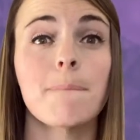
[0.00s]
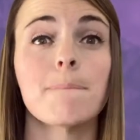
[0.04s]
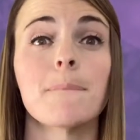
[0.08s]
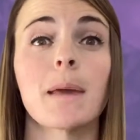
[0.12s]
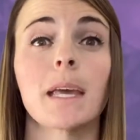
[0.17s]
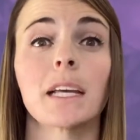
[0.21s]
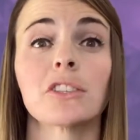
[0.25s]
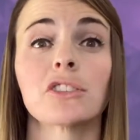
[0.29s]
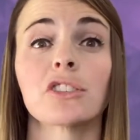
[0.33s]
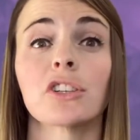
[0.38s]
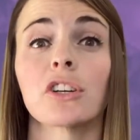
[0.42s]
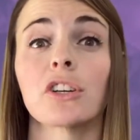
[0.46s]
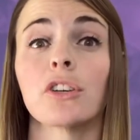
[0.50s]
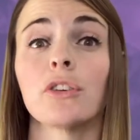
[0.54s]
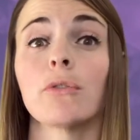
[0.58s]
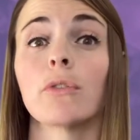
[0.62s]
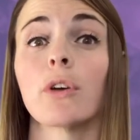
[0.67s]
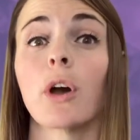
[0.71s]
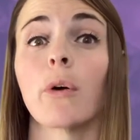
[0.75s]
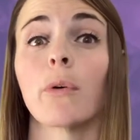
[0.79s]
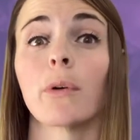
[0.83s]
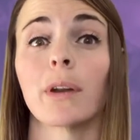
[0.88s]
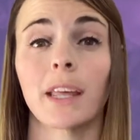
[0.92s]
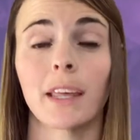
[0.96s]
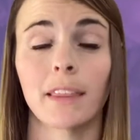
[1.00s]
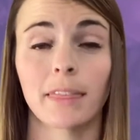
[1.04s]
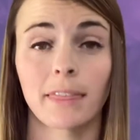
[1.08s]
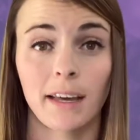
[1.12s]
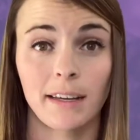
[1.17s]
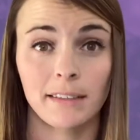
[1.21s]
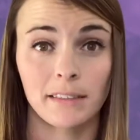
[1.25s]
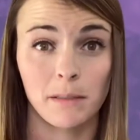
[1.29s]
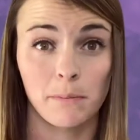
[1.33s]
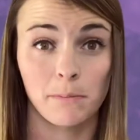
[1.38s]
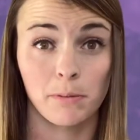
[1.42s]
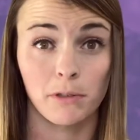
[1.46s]
make sure you go and hit
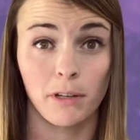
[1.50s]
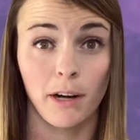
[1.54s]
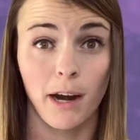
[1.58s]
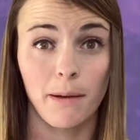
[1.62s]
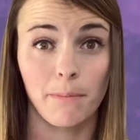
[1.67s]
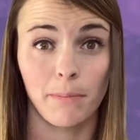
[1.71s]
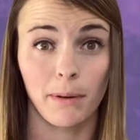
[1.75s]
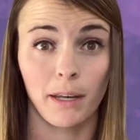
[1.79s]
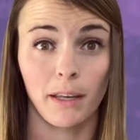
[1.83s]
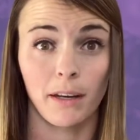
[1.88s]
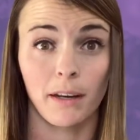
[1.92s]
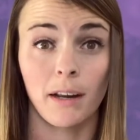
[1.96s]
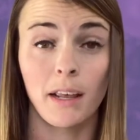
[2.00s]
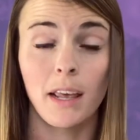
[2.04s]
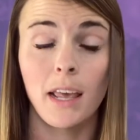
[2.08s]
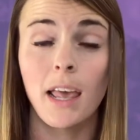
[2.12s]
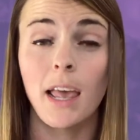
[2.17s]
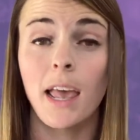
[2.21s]
that subscribe button.